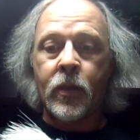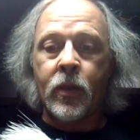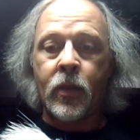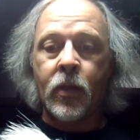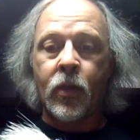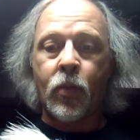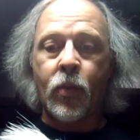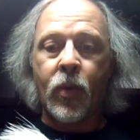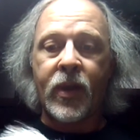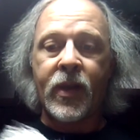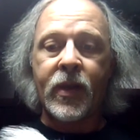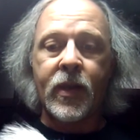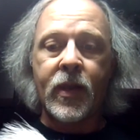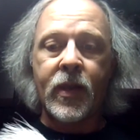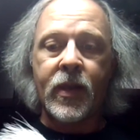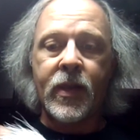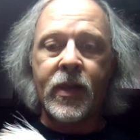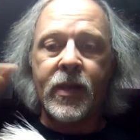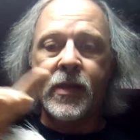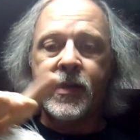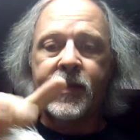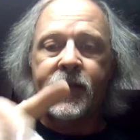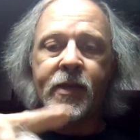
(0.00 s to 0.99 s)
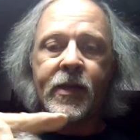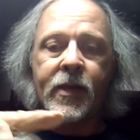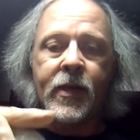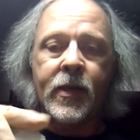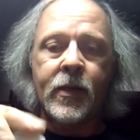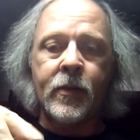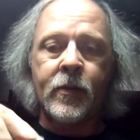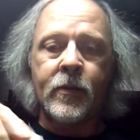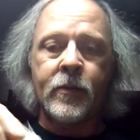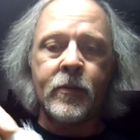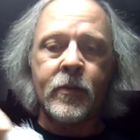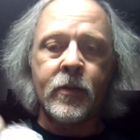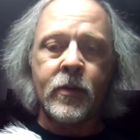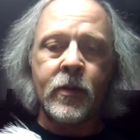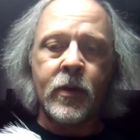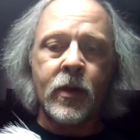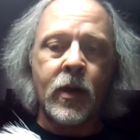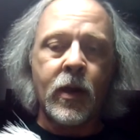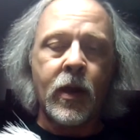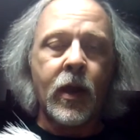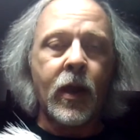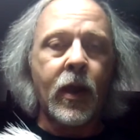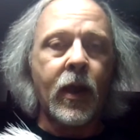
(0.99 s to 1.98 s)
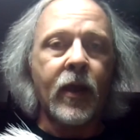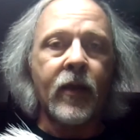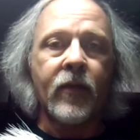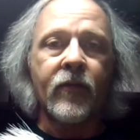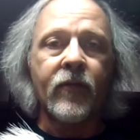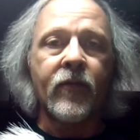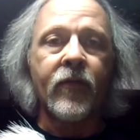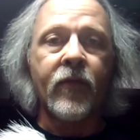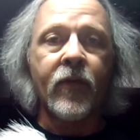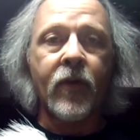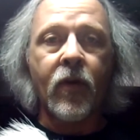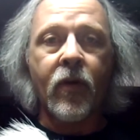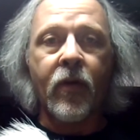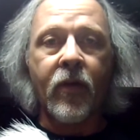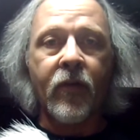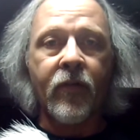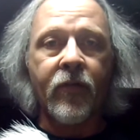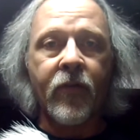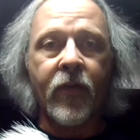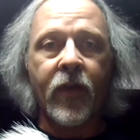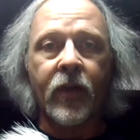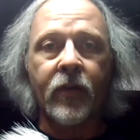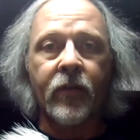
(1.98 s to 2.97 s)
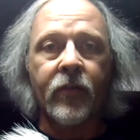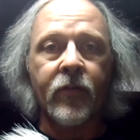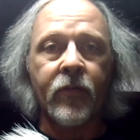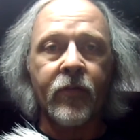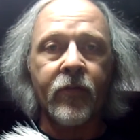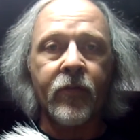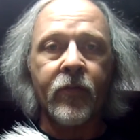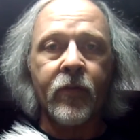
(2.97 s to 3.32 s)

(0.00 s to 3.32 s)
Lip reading: Quick, easy, and very effective.